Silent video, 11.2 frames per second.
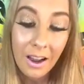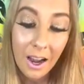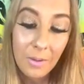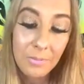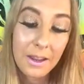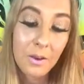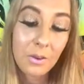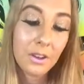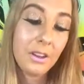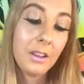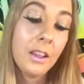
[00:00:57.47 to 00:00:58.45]
I'm now
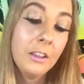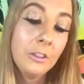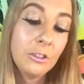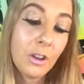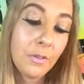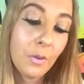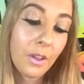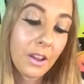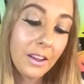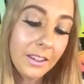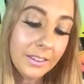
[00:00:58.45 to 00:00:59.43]
going to shuffle the
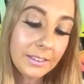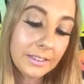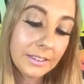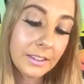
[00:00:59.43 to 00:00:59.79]
cards